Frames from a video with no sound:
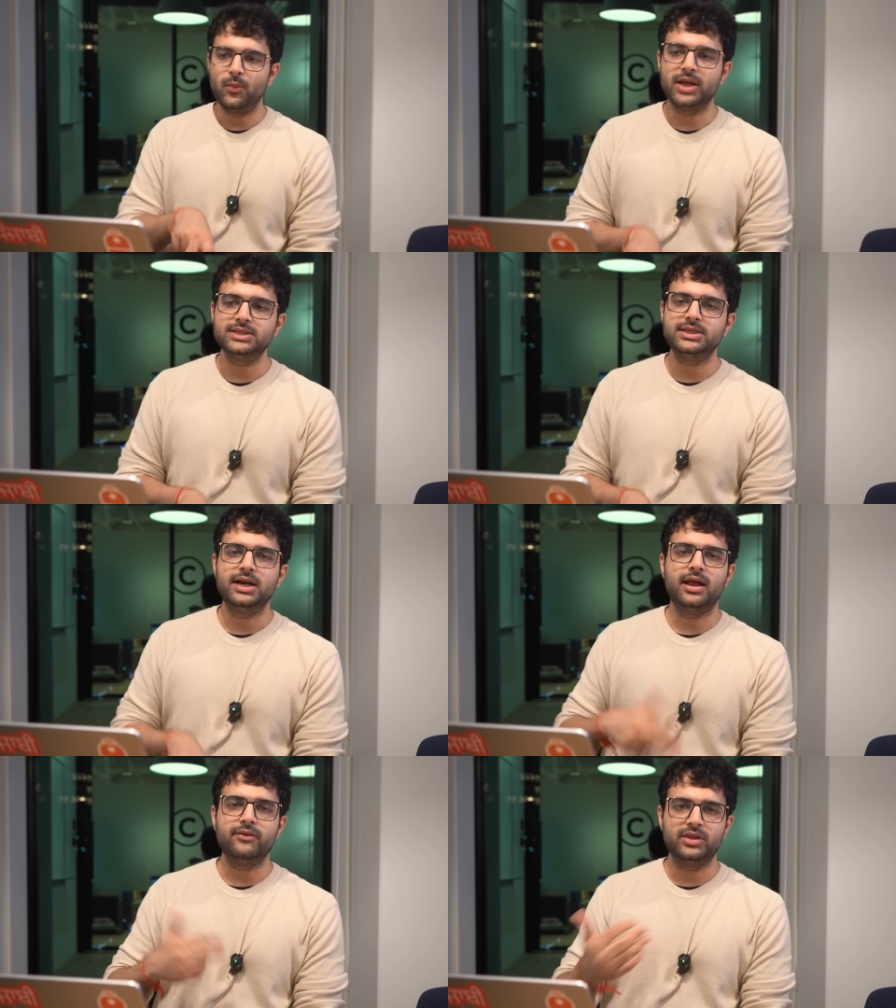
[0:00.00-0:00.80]
and once they're
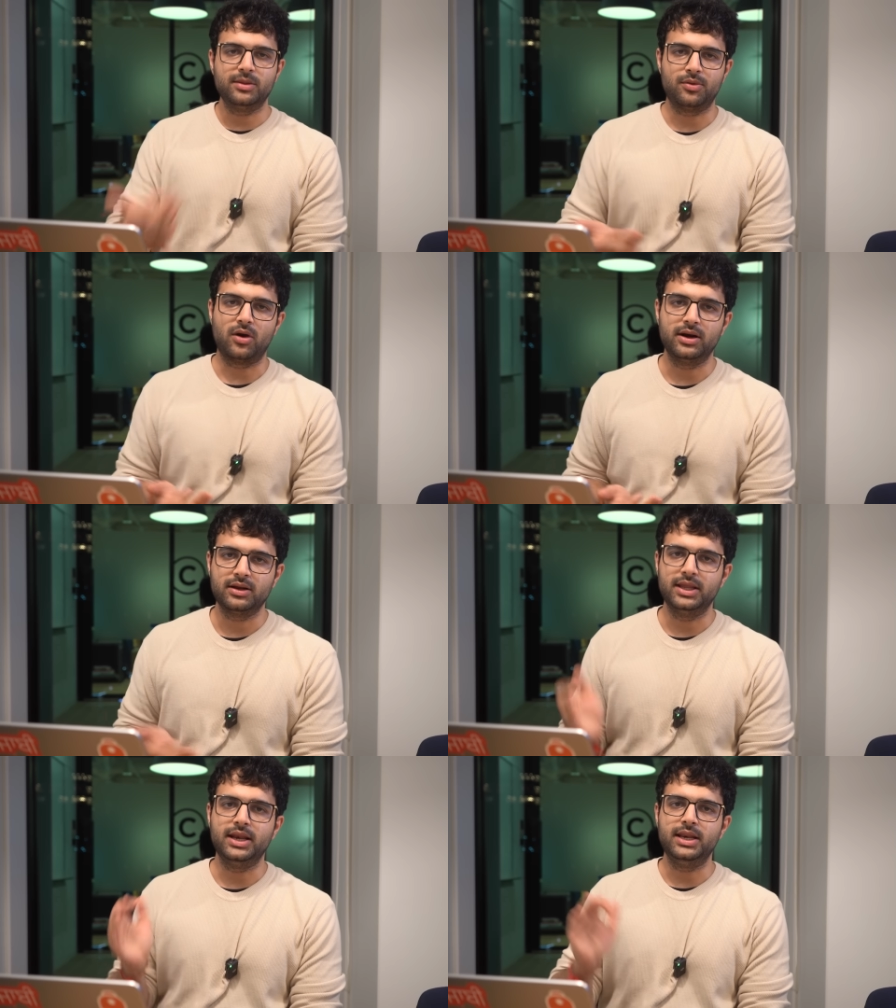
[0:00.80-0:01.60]
done with the
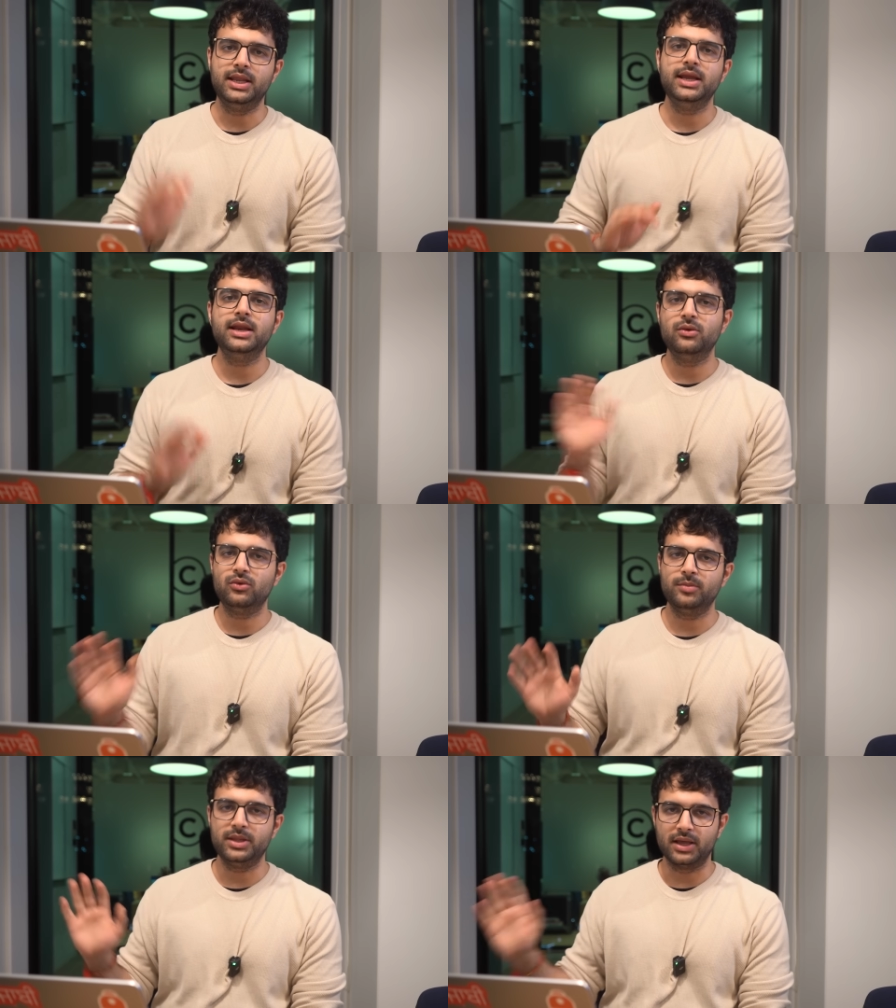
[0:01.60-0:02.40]
product, they need you
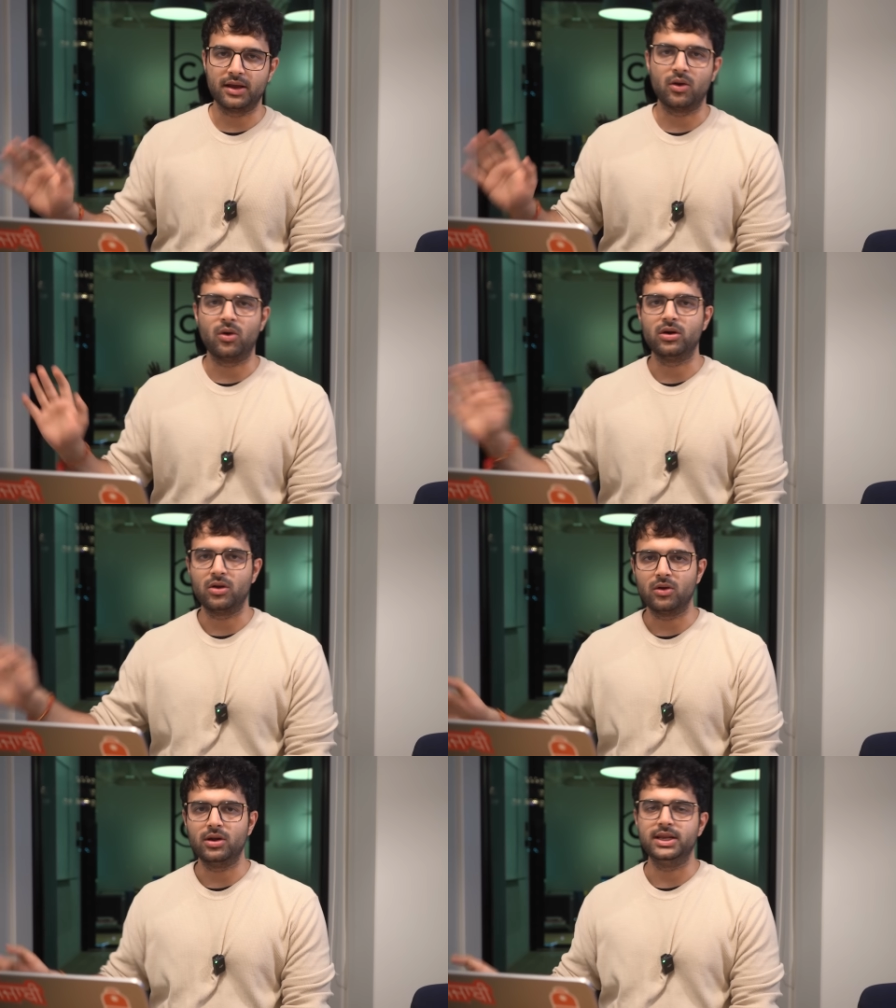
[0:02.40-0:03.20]
to be there on
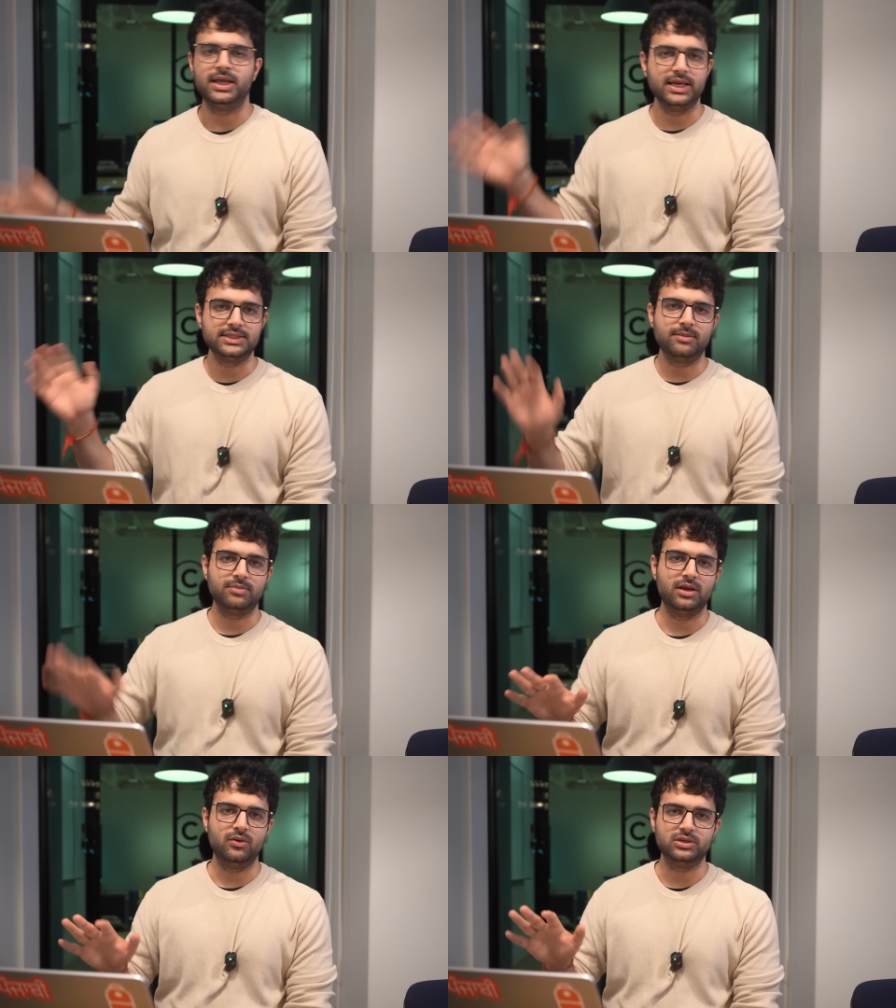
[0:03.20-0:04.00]
call in case
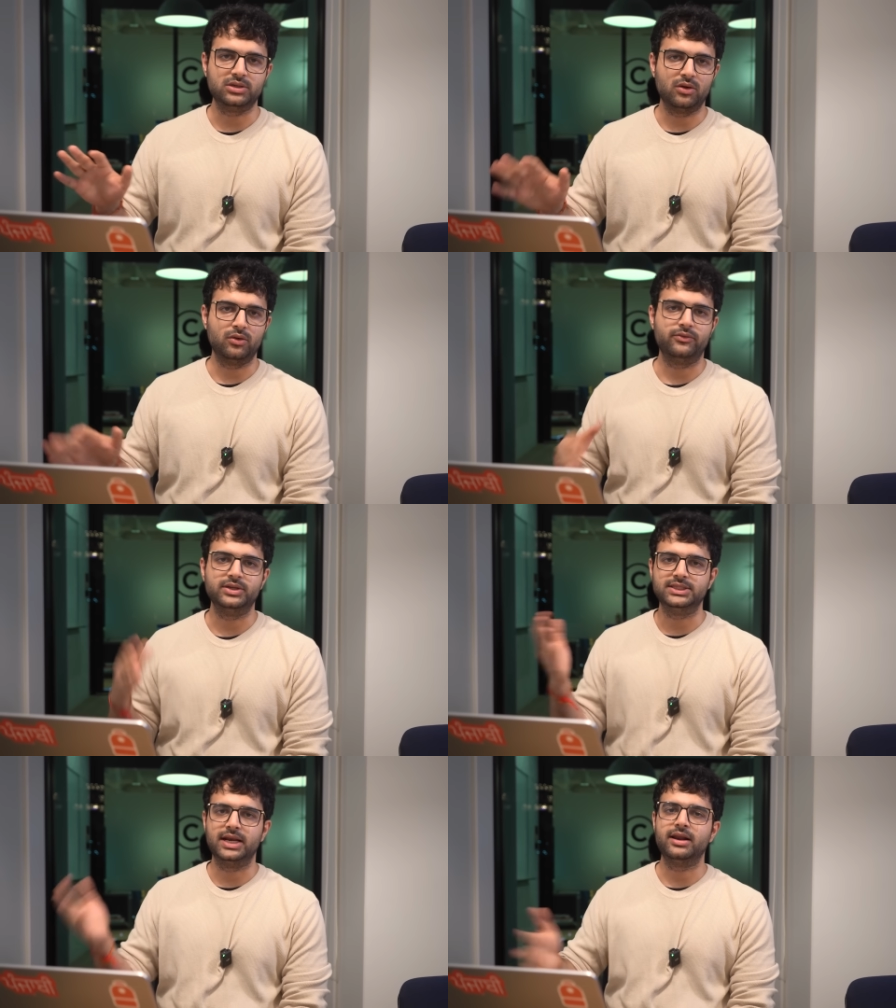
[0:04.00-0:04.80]
something goes down or for
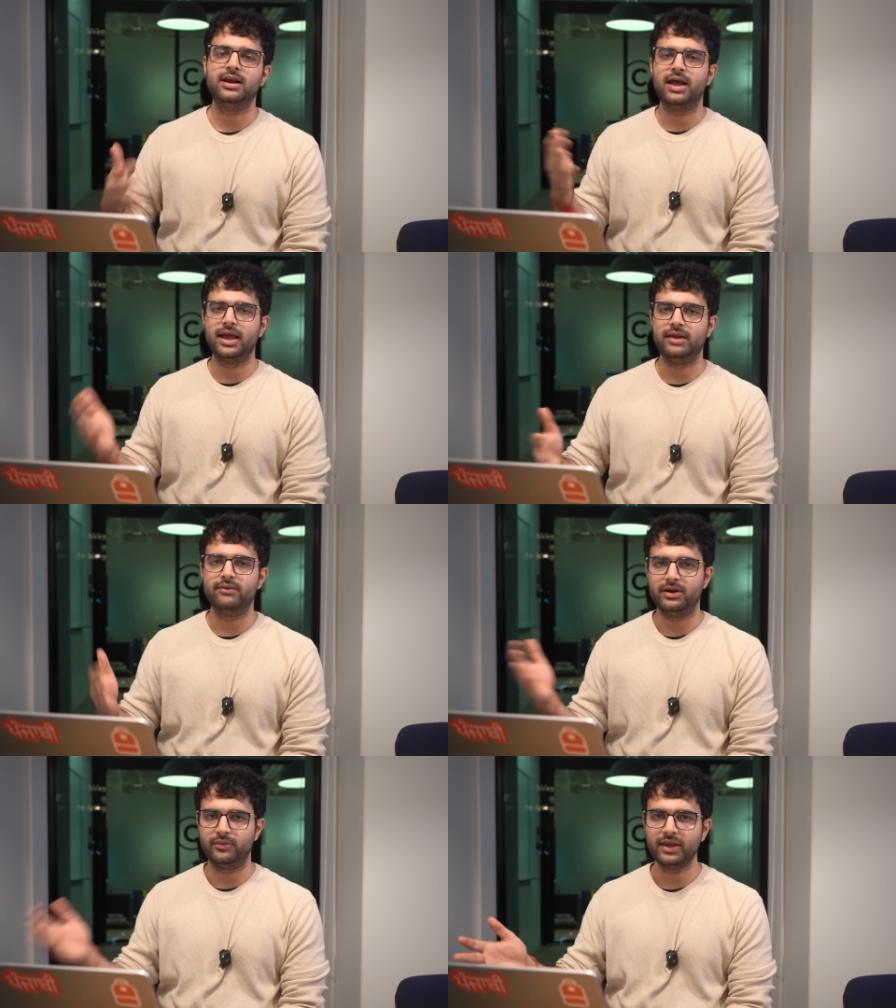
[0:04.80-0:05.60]
general high
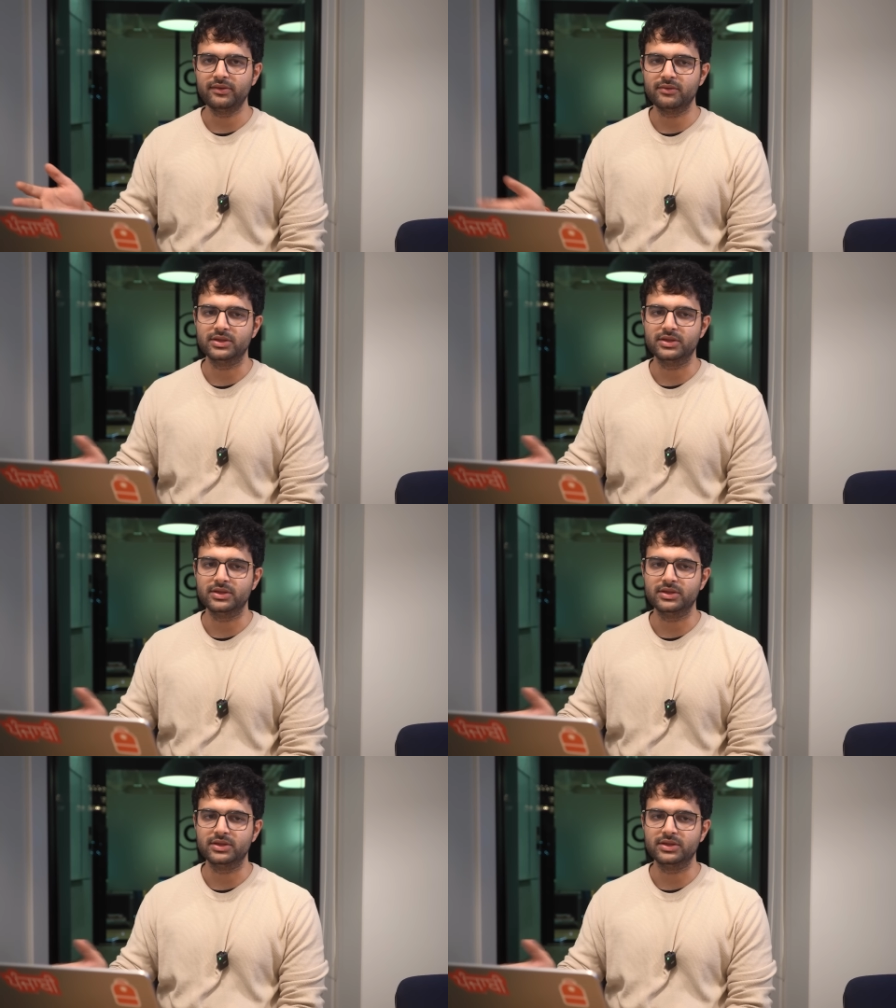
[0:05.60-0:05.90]
level advice,